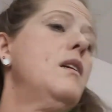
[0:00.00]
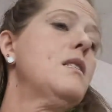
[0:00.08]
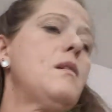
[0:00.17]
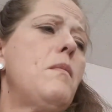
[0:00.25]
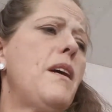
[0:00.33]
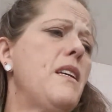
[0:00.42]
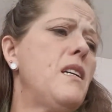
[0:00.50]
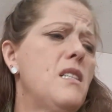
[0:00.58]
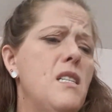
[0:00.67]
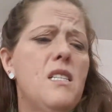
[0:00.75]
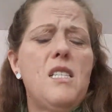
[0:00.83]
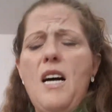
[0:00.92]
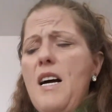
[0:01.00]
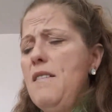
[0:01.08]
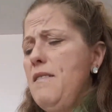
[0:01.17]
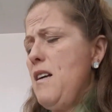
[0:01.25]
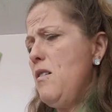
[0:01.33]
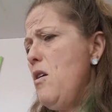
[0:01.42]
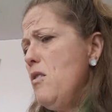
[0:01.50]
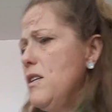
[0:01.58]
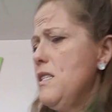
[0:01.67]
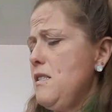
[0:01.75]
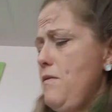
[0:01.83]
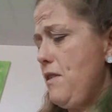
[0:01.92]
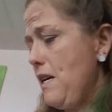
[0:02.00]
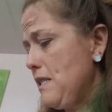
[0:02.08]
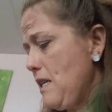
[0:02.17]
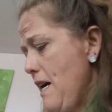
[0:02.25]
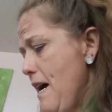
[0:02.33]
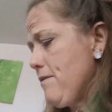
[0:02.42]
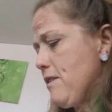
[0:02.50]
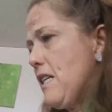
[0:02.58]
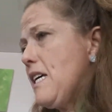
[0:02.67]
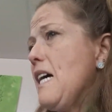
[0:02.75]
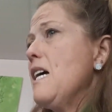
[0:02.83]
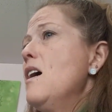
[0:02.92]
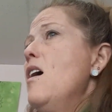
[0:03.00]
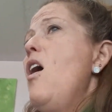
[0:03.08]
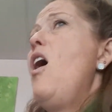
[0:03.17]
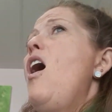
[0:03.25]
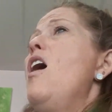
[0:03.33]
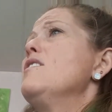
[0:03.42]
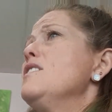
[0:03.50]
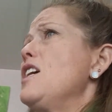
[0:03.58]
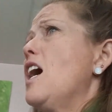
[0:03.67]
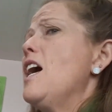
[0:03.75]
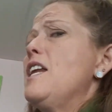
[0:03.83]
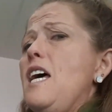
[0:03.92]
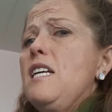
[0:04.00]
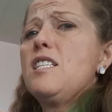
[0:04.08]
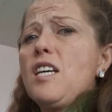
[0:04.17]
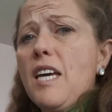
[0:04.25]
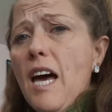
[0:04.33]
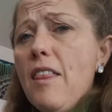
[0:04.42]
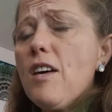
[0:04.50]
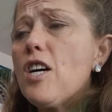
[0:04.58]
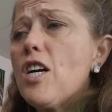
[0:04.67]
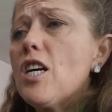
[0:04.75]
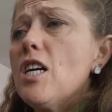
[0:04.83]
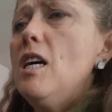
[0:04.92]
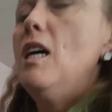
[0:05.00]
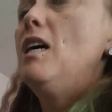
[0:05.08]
that's something I need to decide. I've got a whole list of things that I have to get done and together